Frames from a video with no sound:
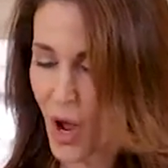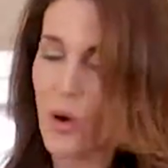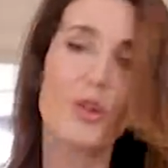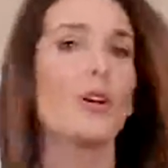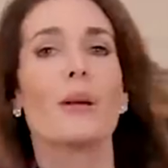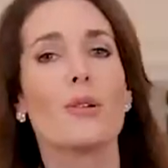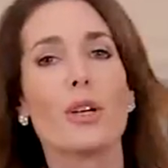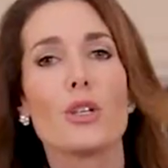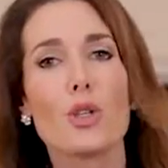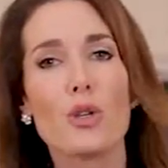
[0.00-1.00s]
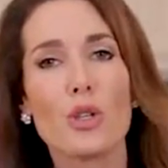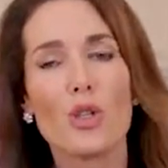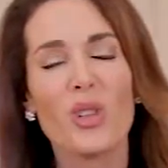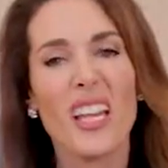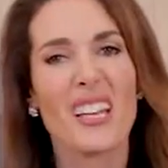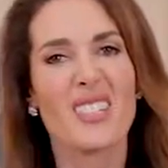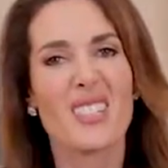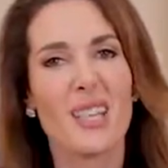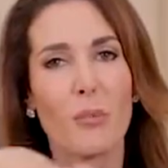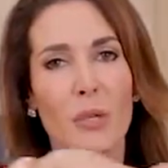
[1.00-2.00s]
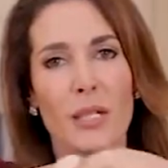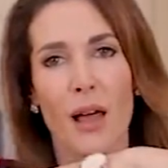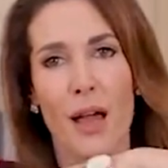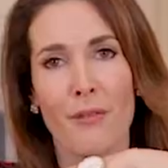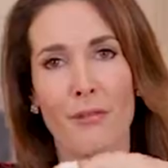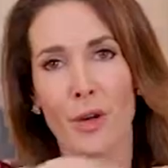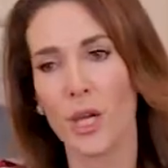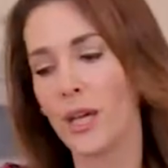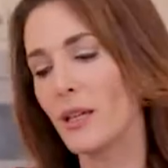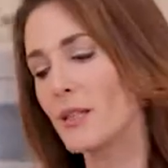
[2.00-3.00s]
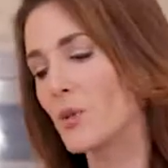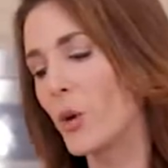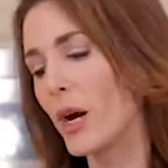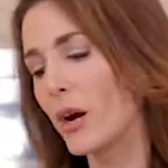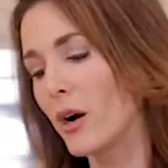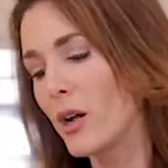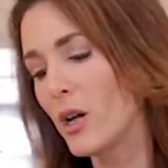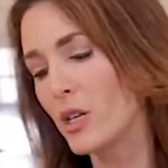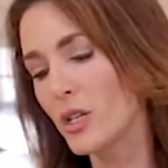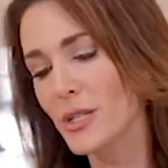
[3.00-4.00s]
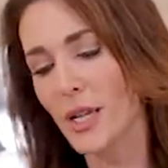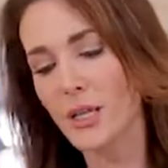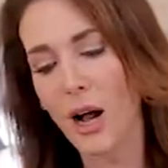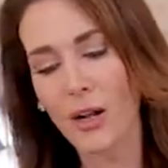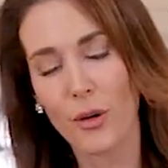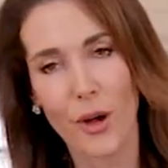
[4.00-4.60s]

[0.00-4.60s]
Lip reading: Oh, you know what you could do? You could do like an assembly line for kids where just like taco